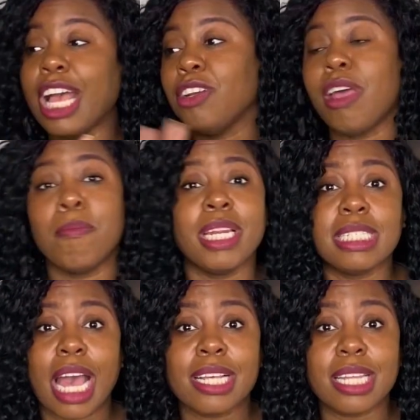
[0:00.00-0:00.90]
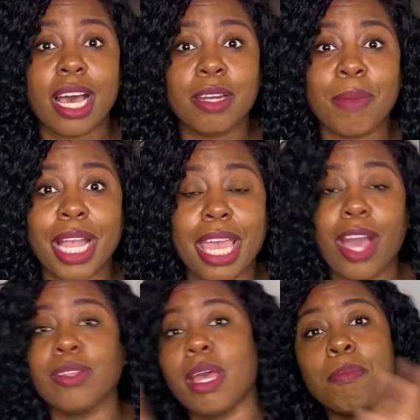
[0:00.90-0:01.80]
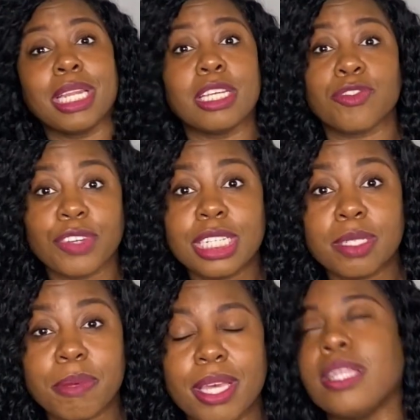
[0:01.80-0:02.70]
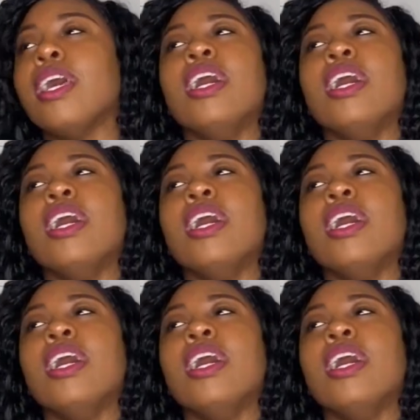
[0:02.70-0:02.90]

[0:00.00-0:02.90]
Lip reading: I know that money's out of my account. That money is free to spend